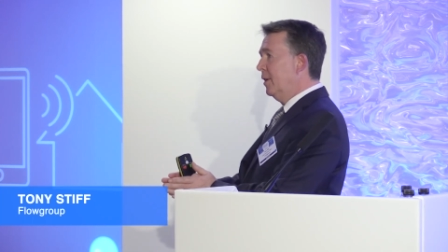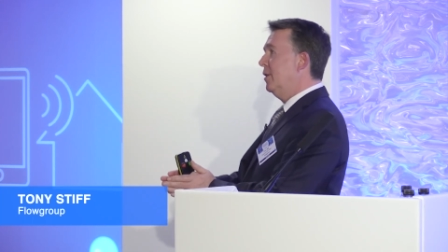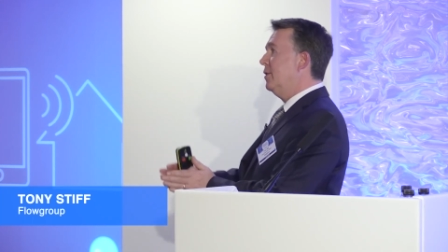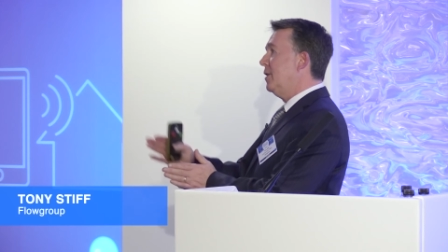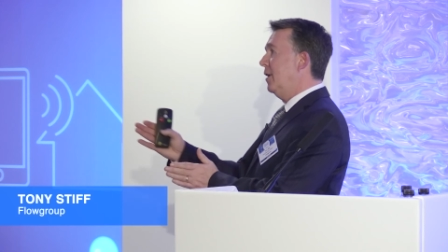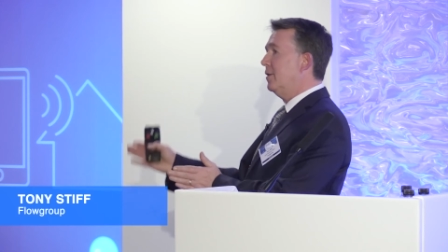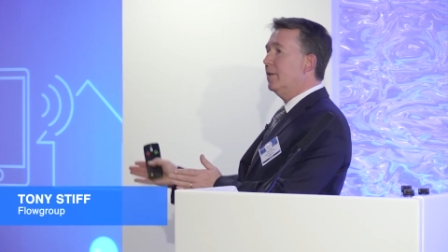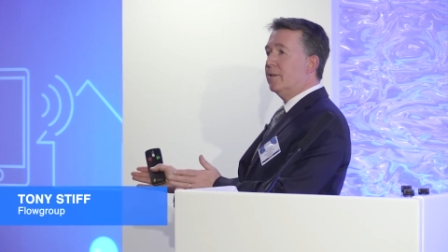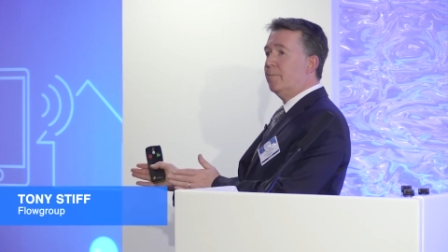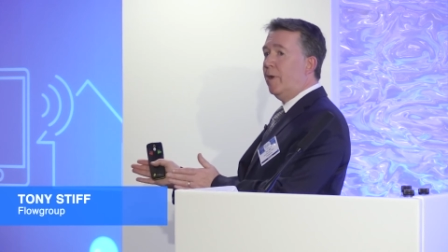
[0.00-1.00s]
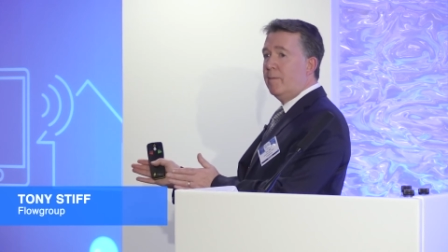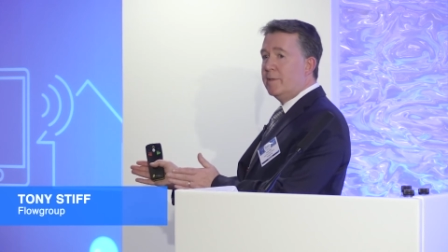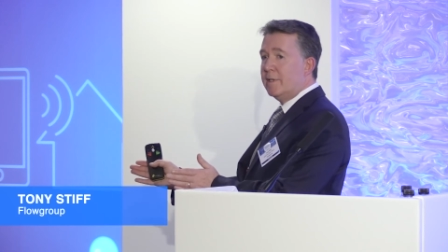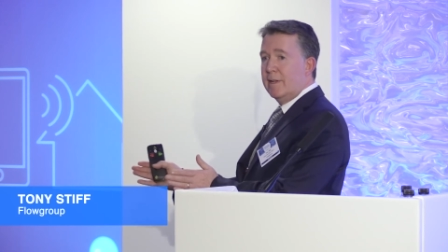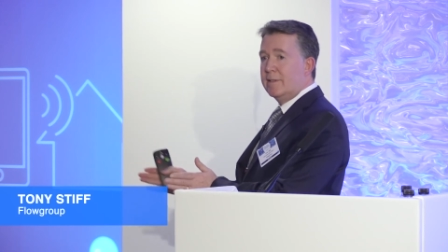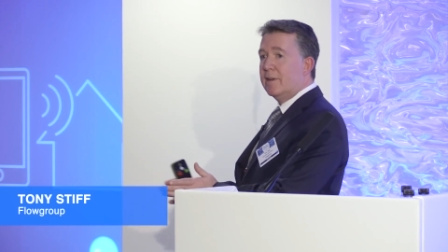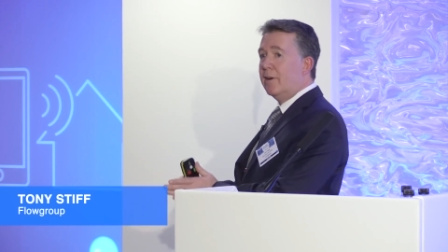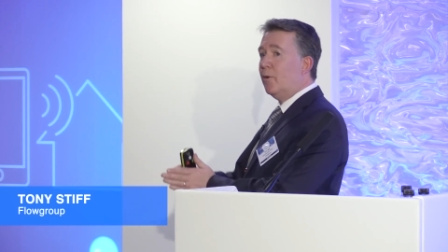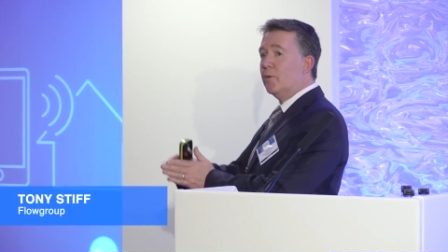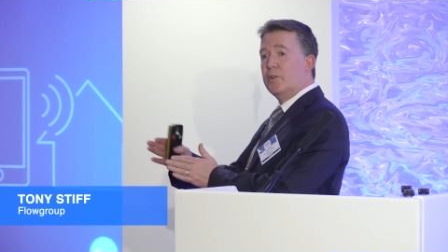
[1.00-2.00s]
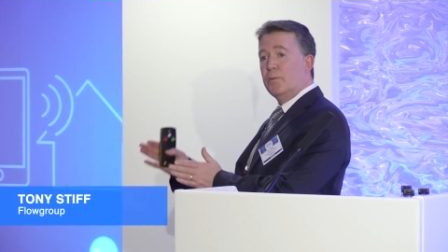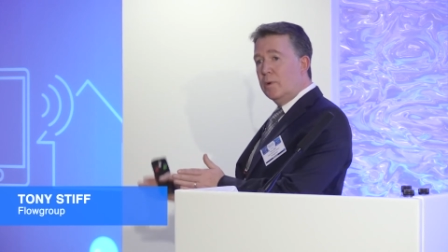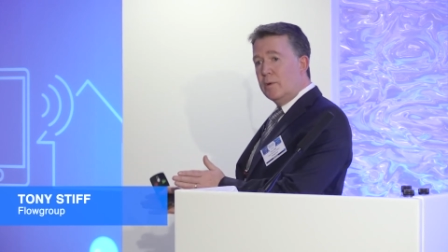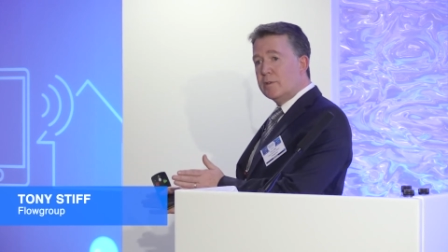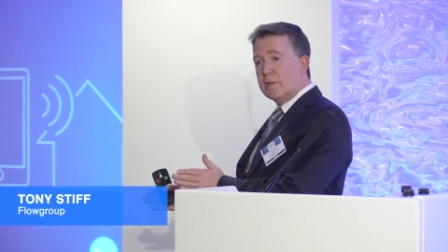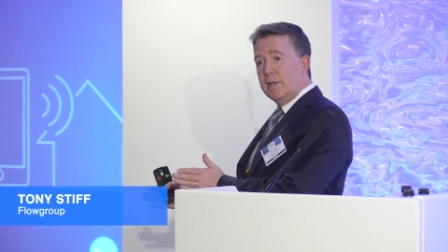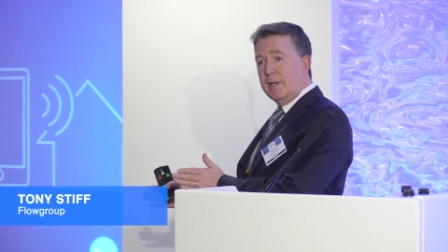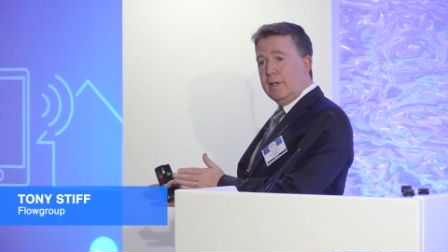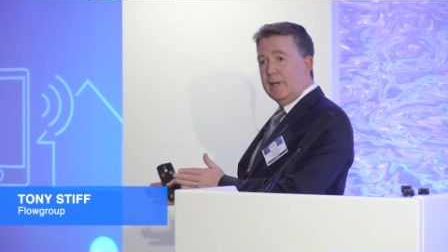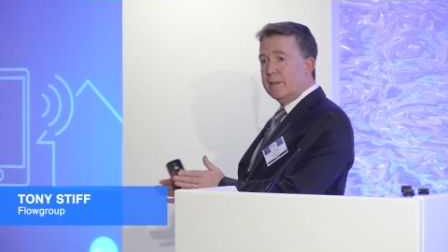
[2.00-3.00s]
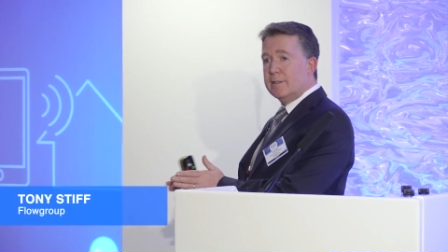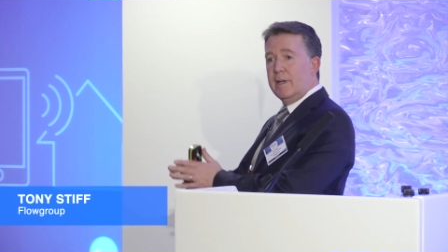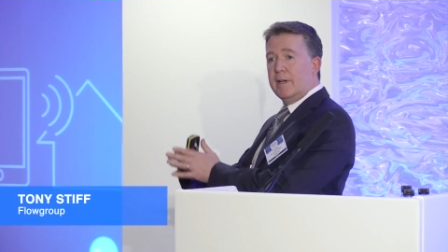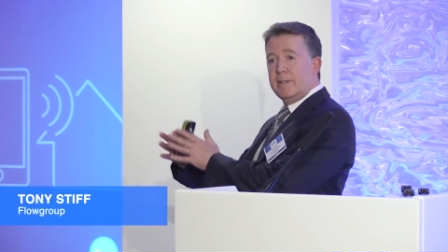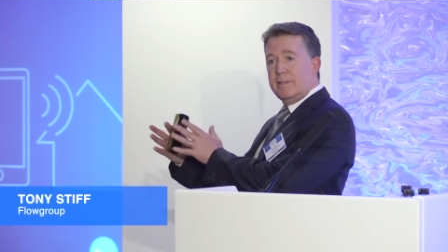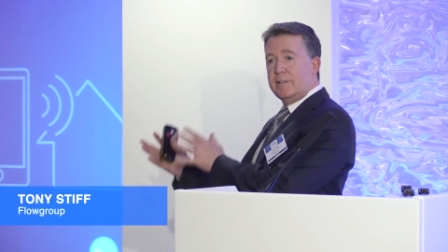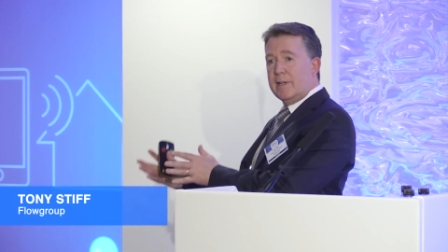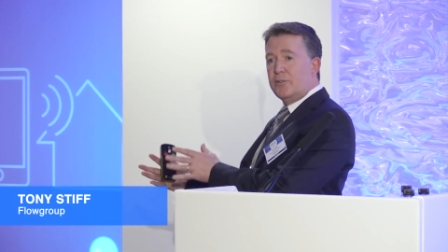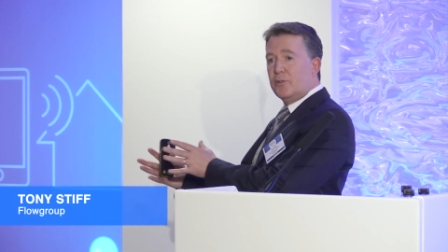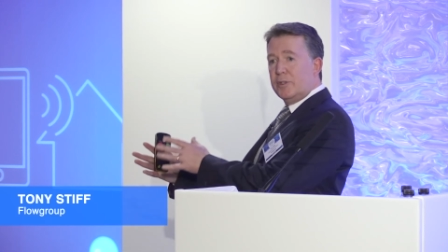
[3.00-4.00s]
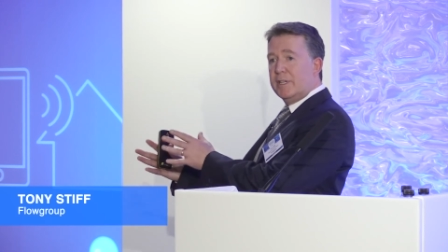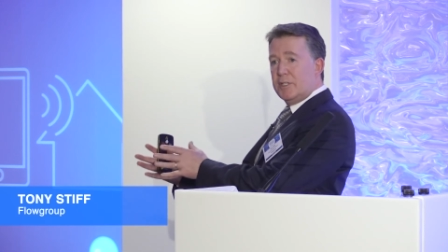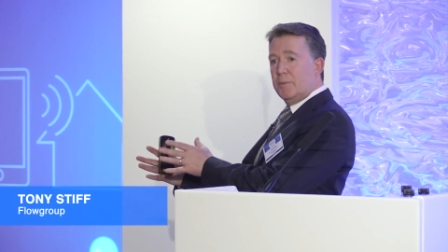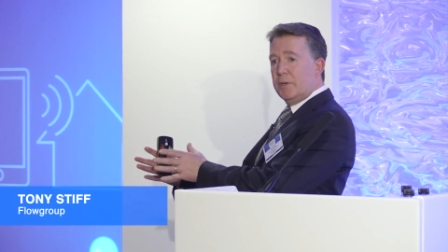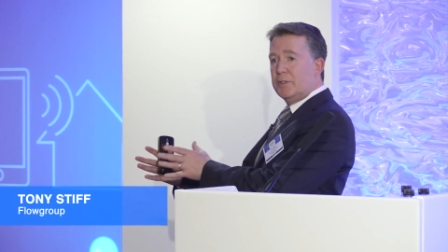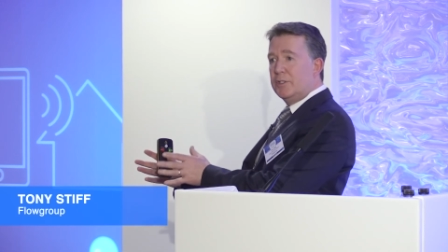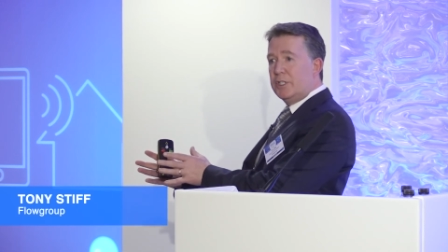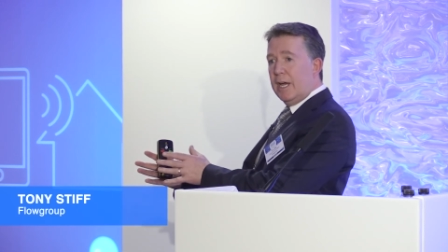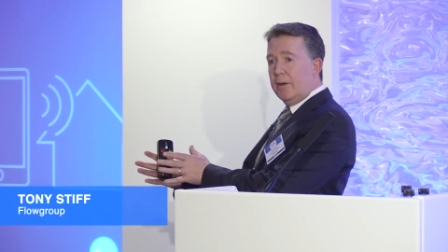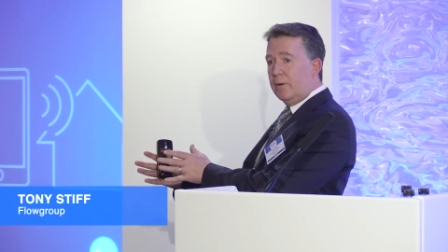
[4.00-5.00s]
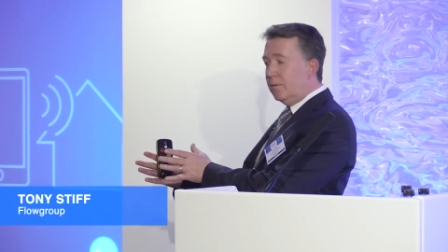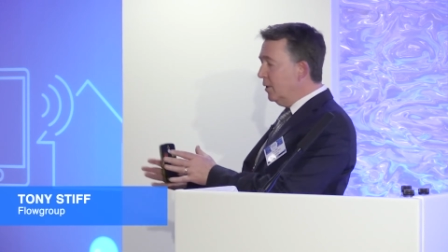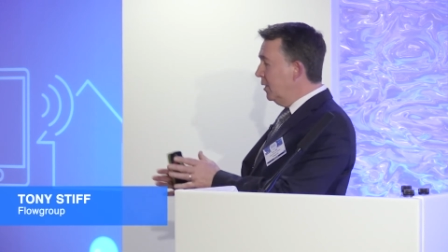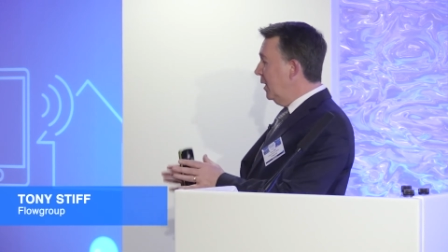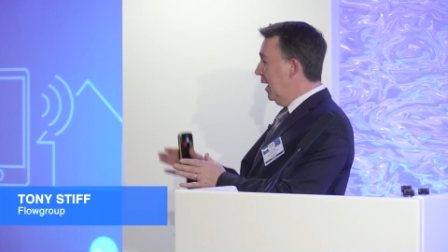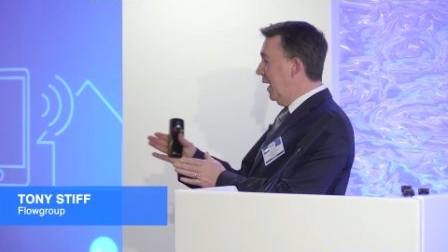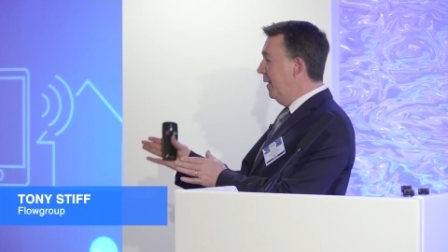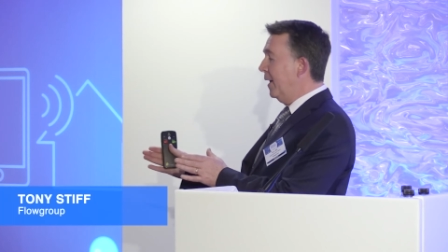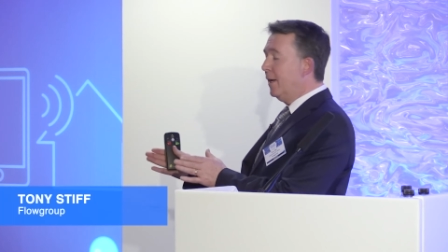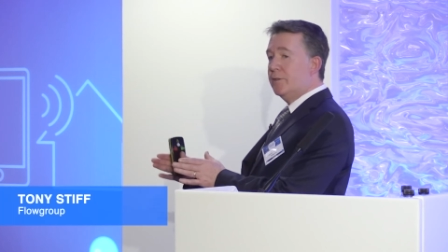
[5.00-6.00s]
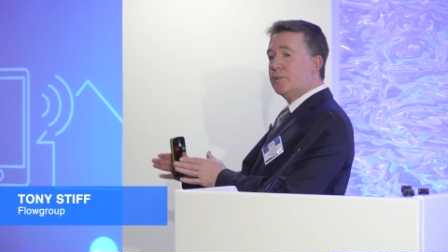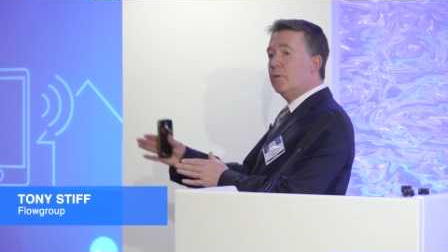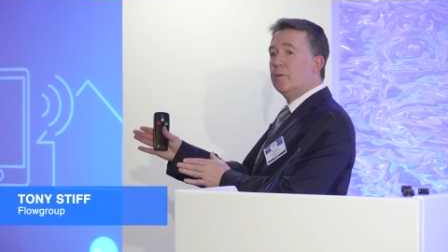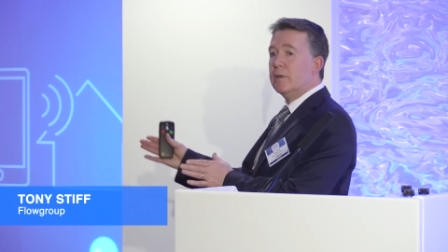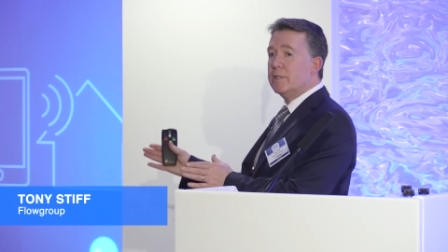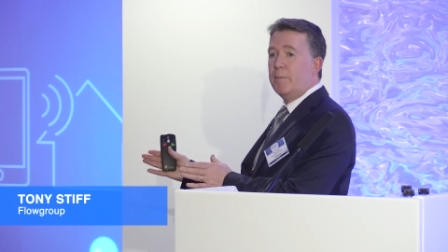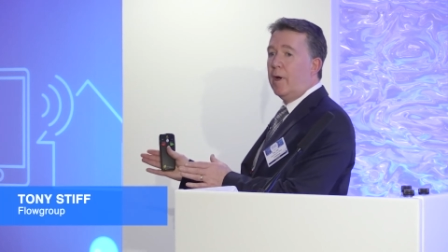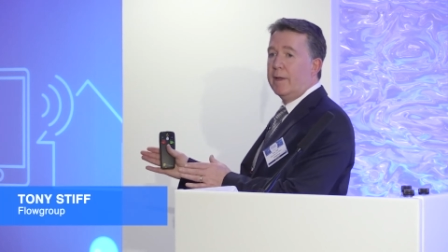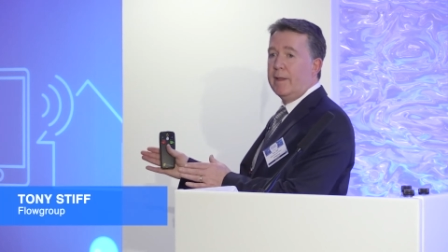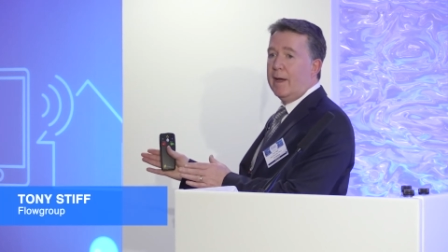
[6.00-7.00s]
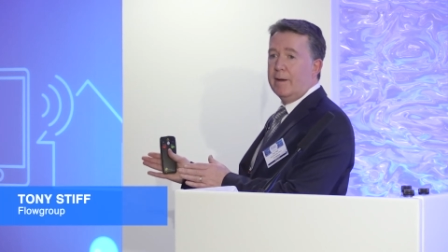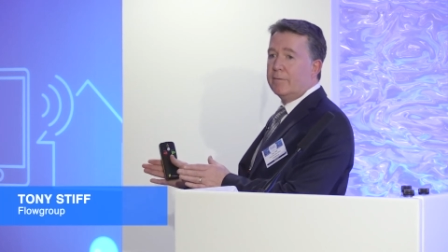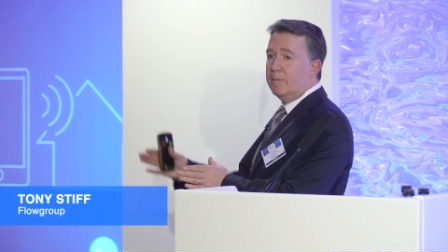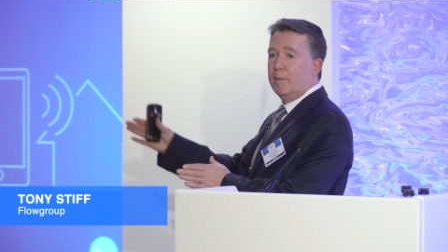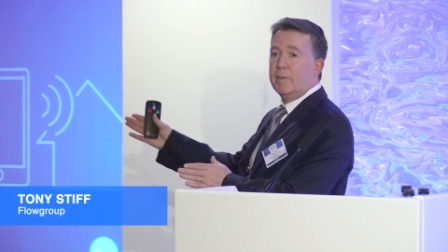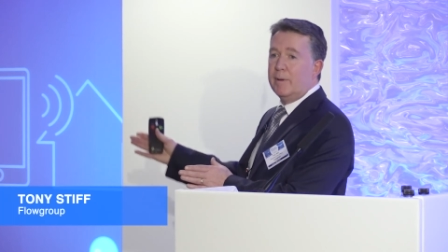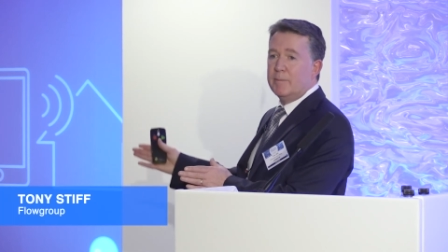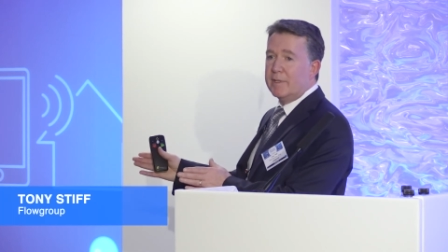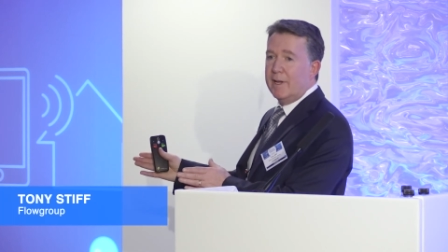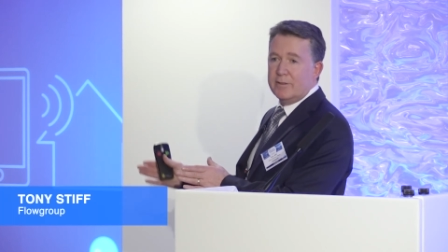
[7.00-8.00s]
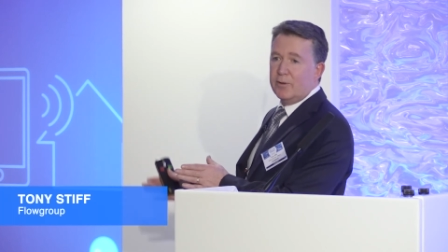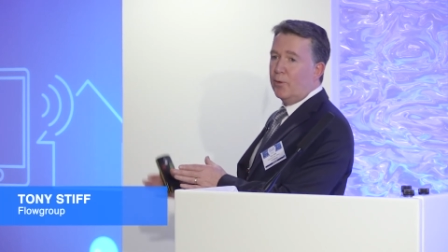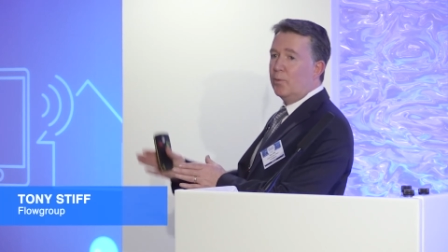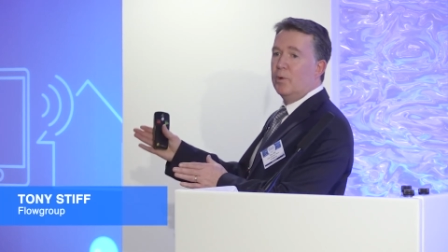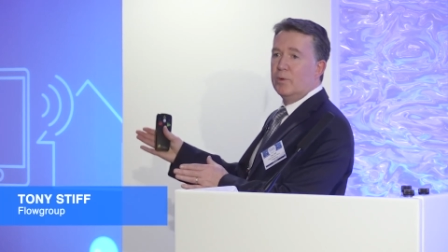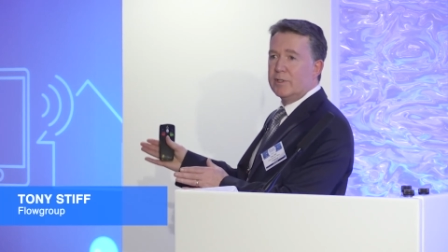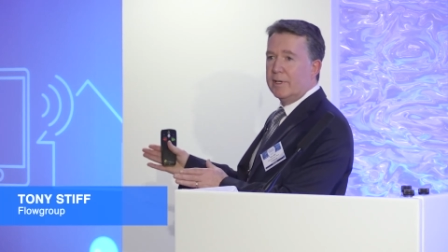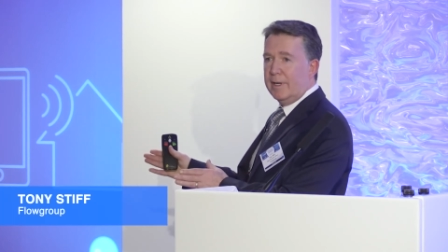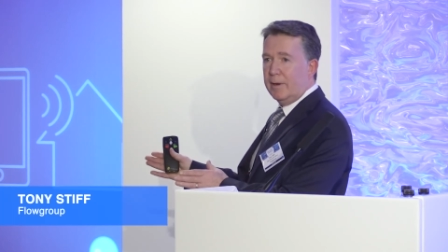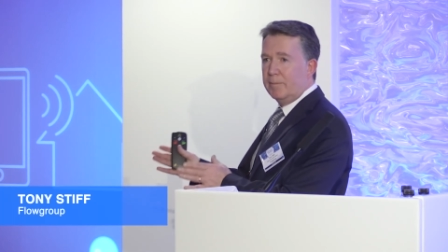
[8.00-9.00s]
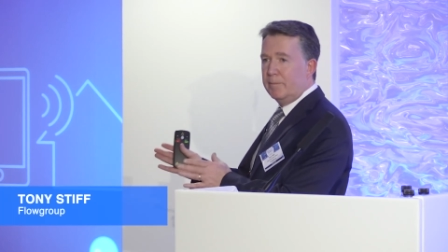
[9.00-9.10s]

you sell it to the Plum Centre or to Wolseley, it's a central distribution channel, and then installers buy that from the Plum Centre or Wolseley.